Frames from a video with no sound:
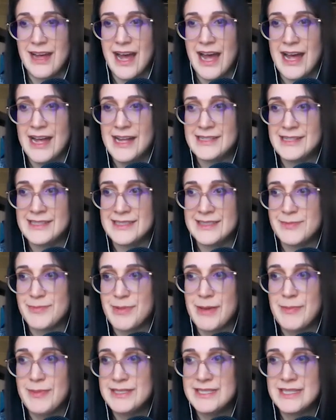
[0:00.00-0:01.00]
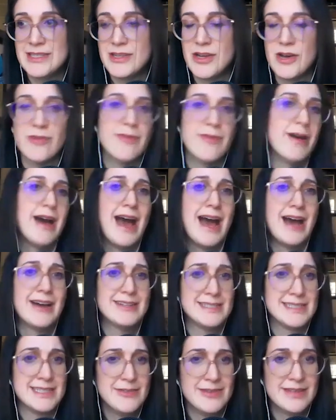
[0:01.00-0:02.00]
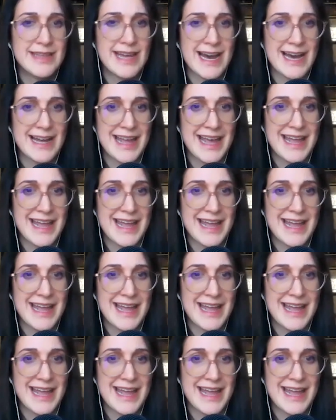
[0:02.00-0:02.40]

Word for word: and people didn't know how to deal with that.